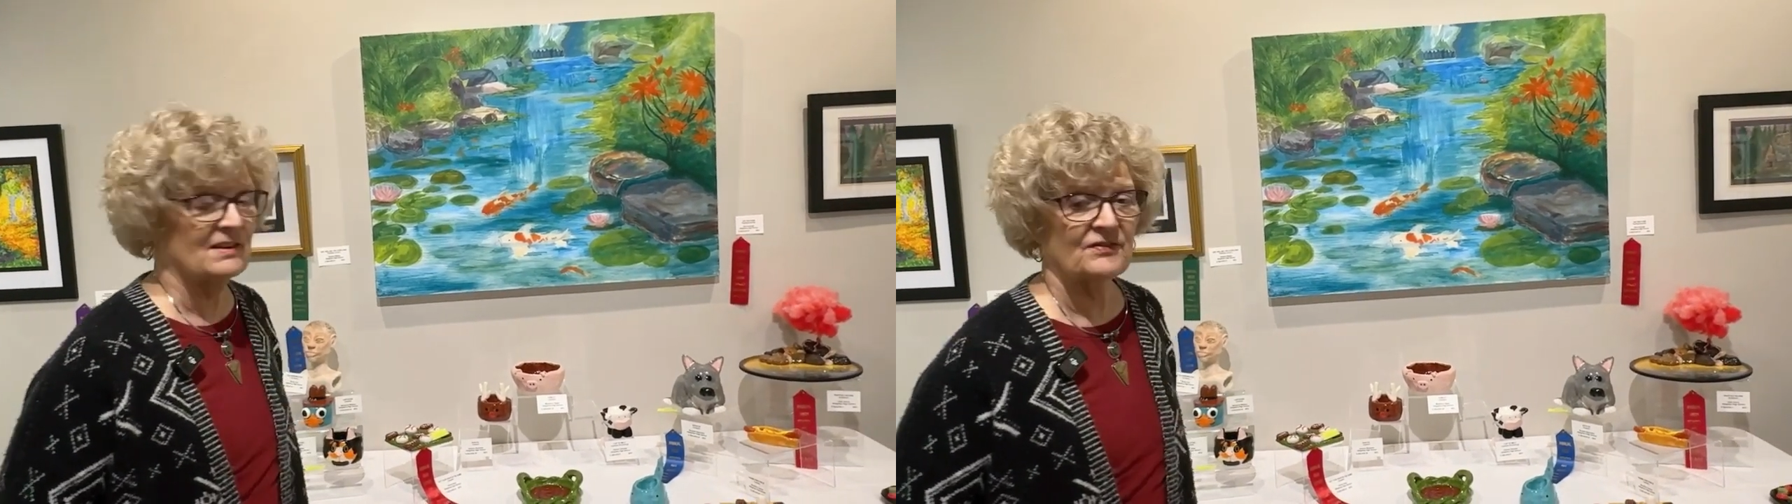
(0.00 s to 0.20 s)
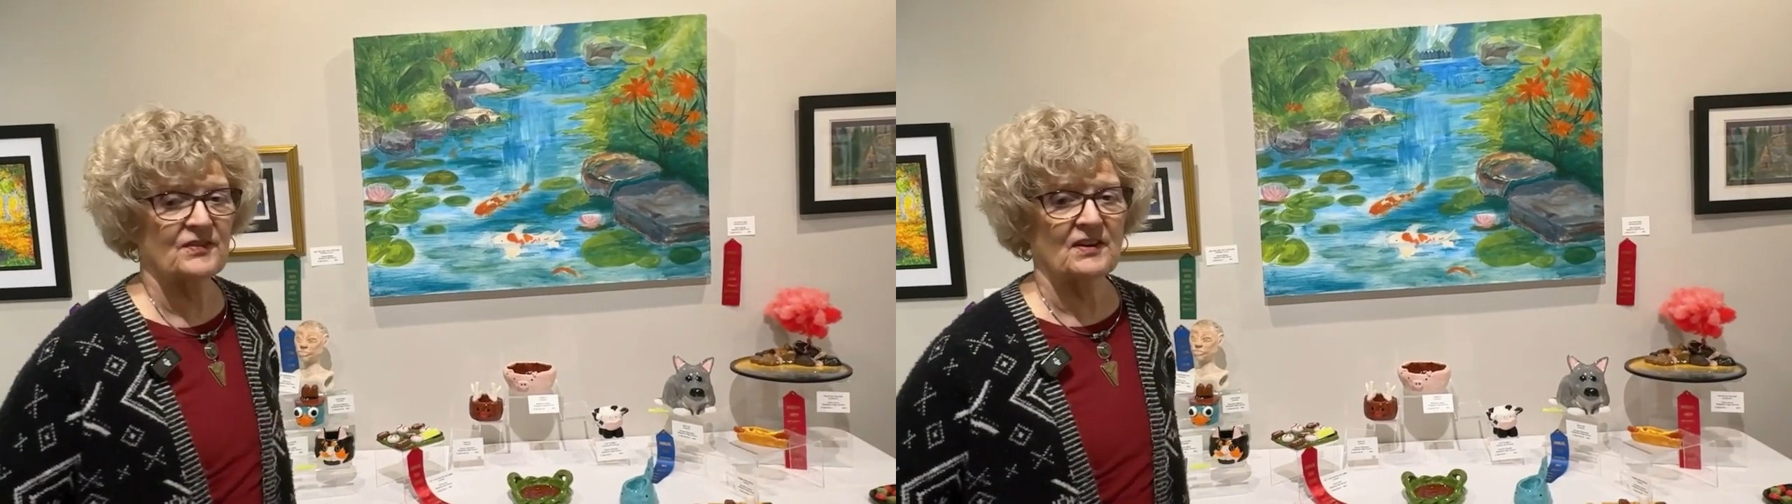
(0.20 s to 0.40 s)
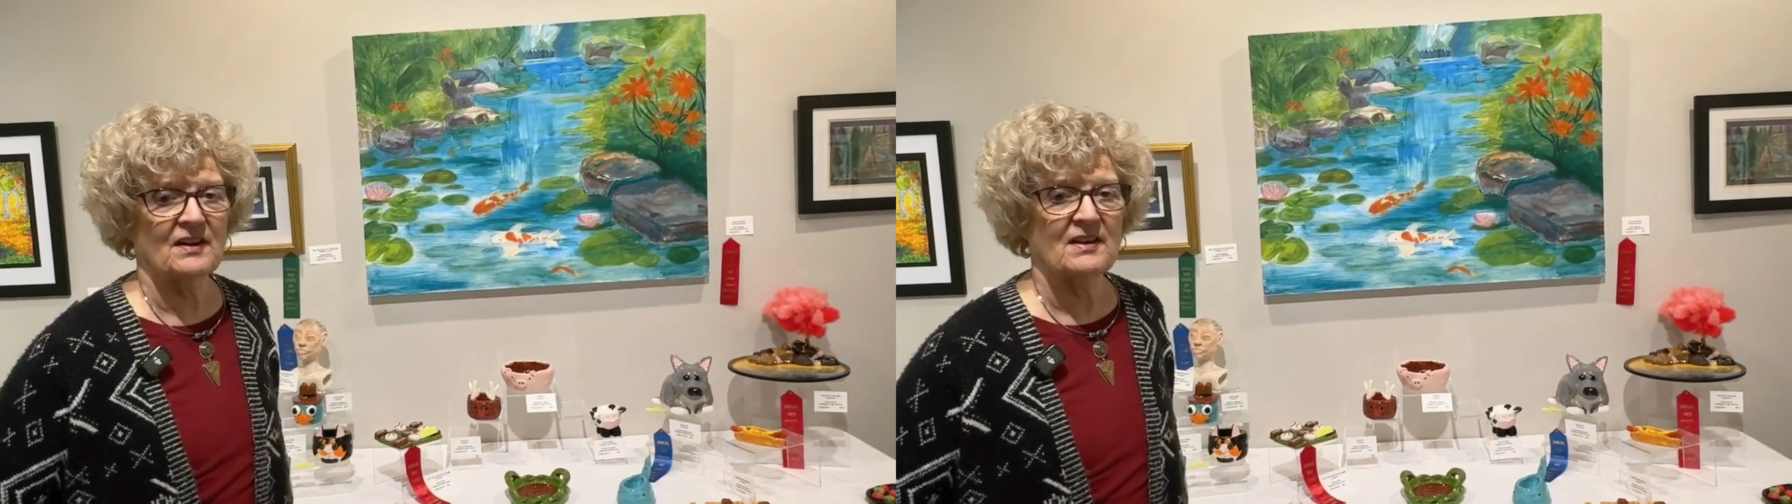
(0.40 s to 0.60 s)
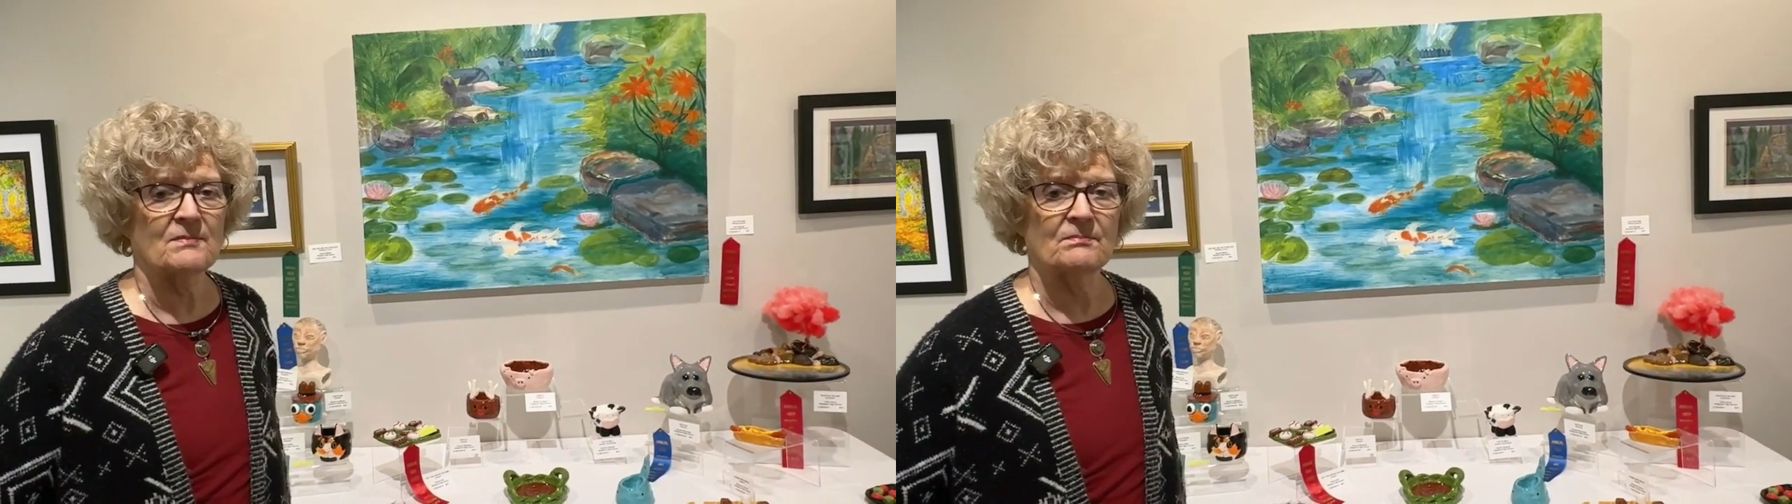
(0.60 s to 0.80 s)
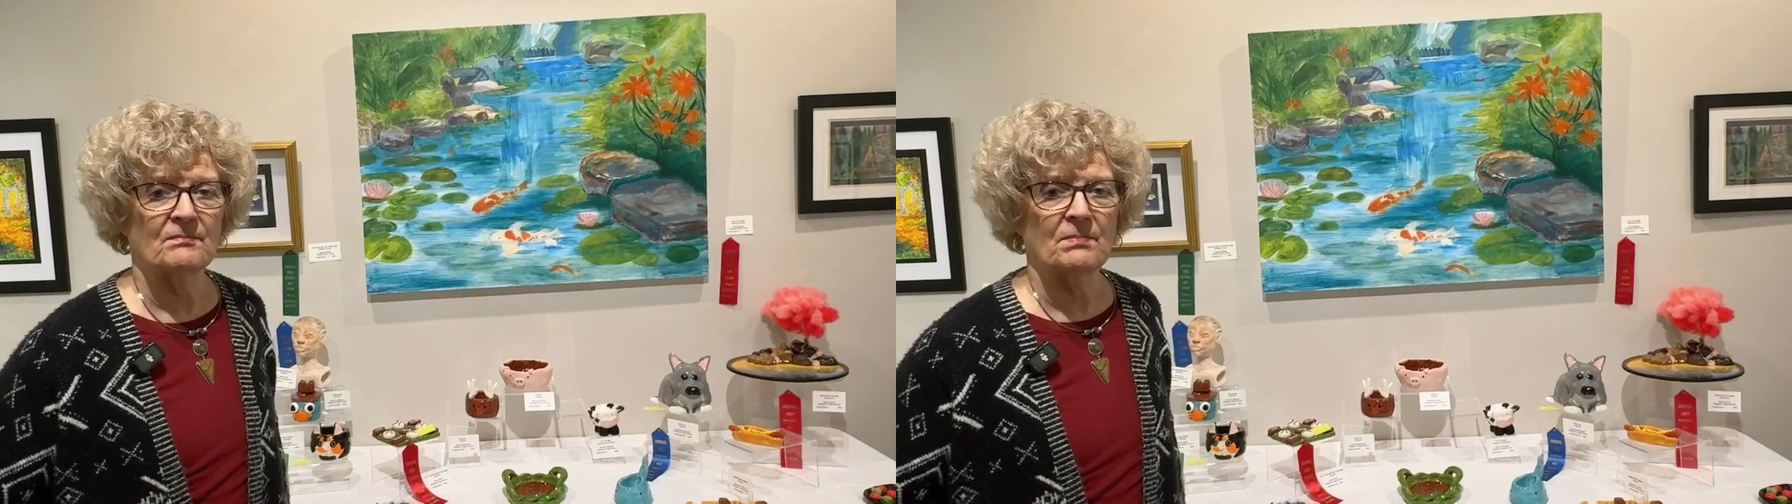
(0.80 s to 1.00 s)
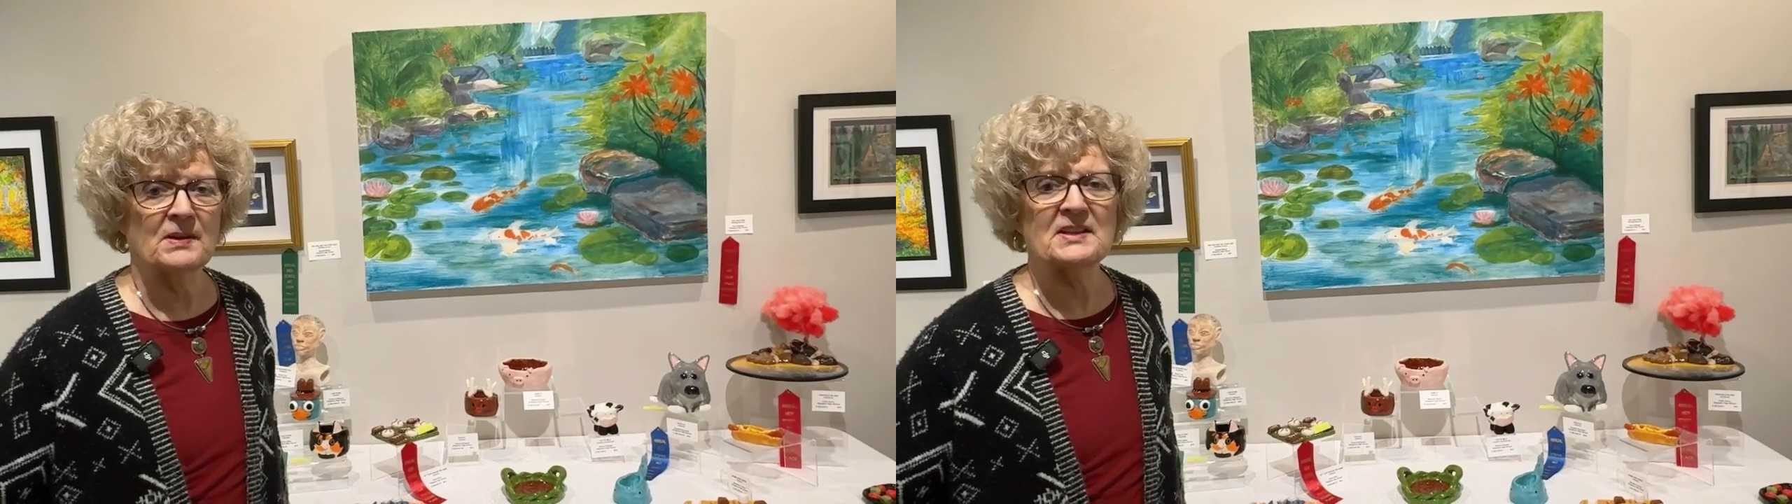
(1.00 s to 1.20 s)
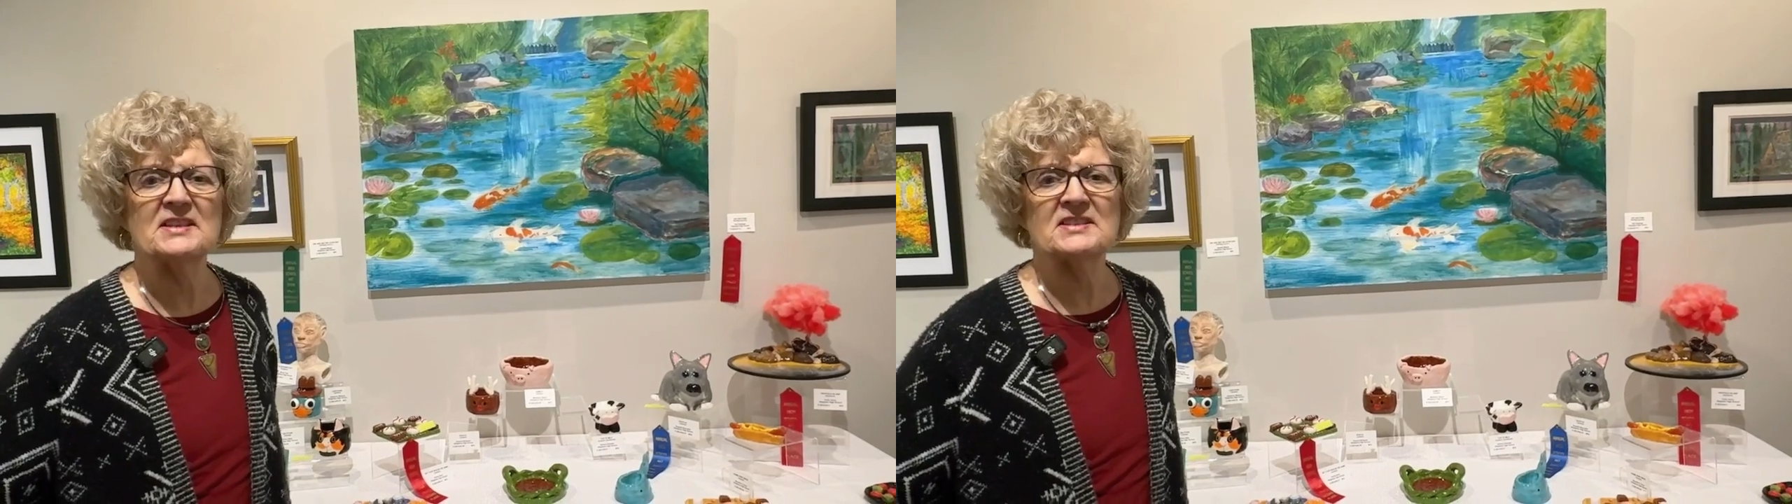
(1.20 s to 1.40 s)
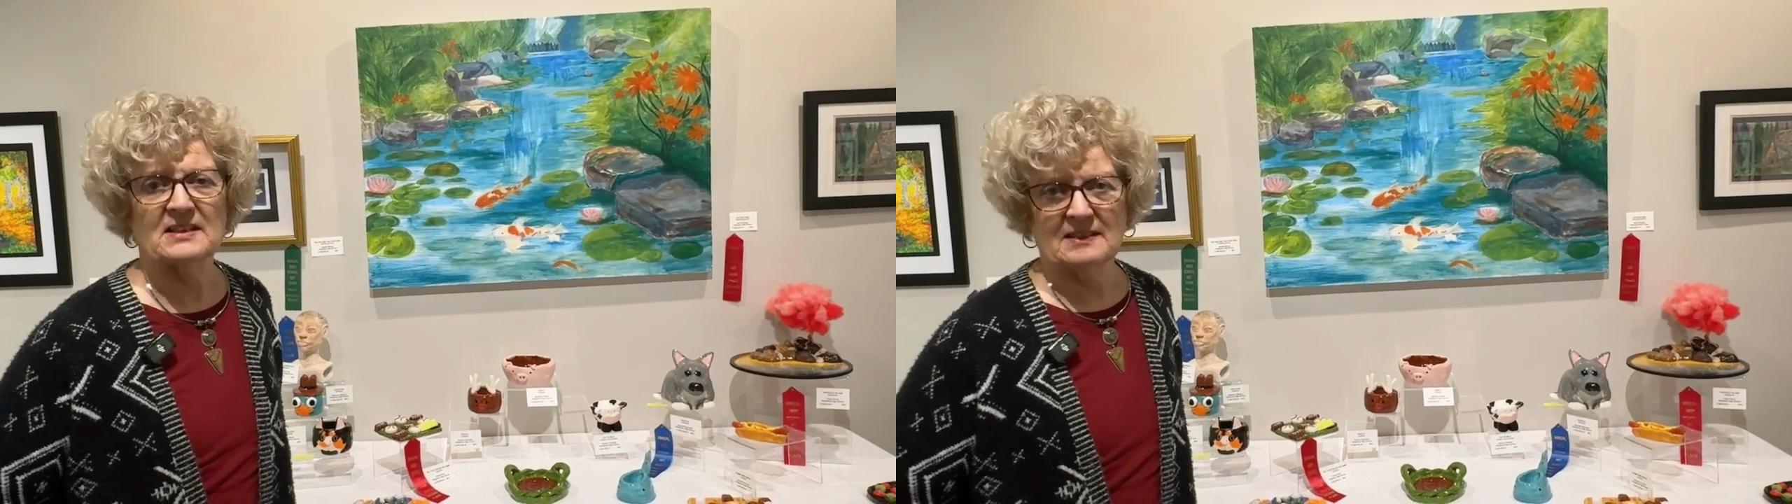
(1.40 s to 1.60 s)
it's very
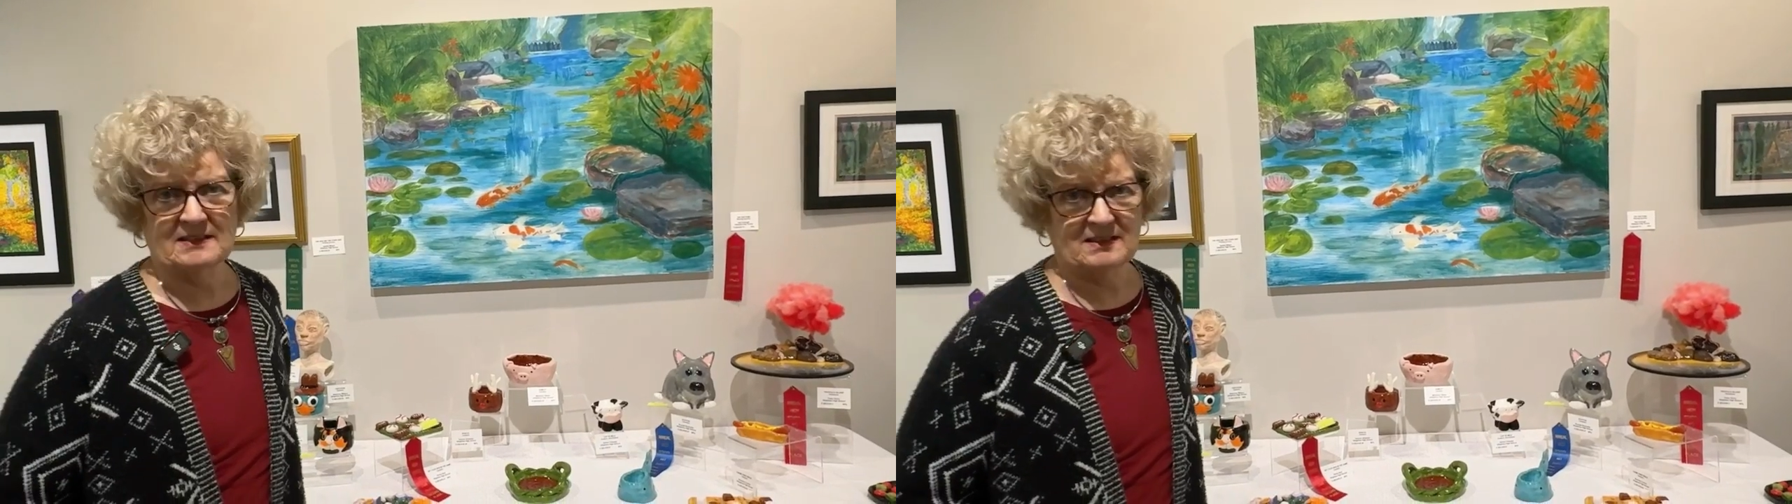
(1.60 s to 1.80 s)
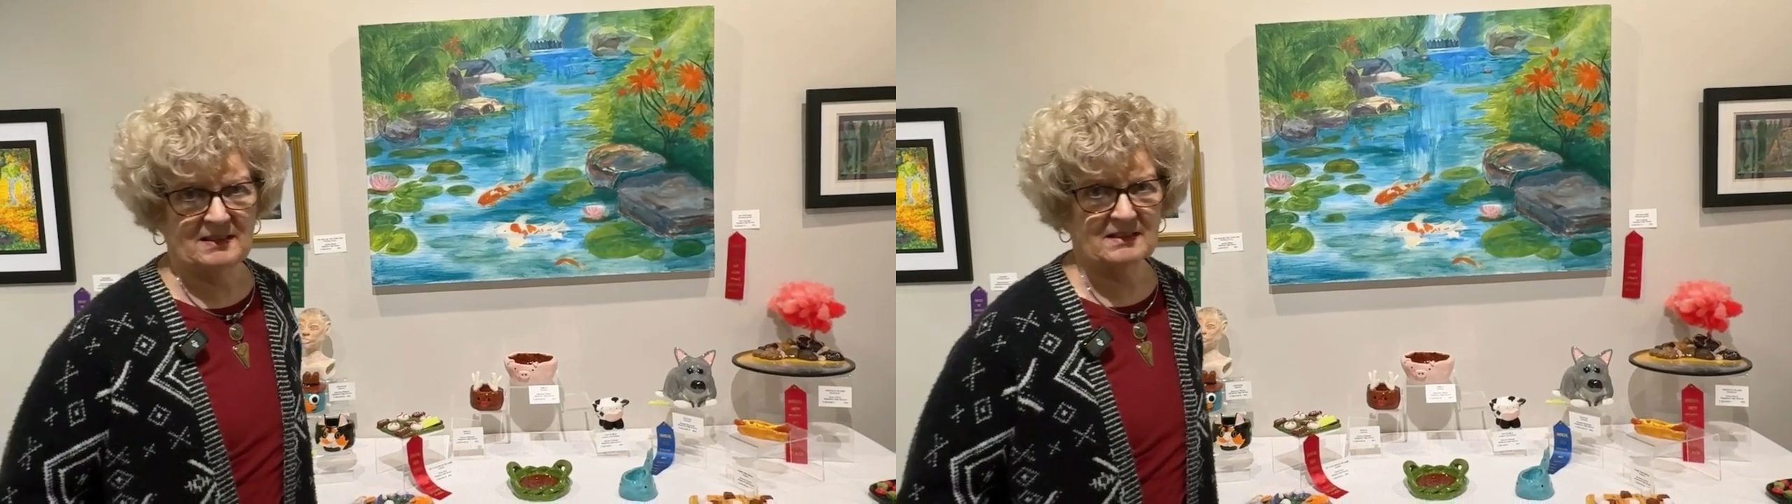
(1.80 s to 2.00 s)
pleasing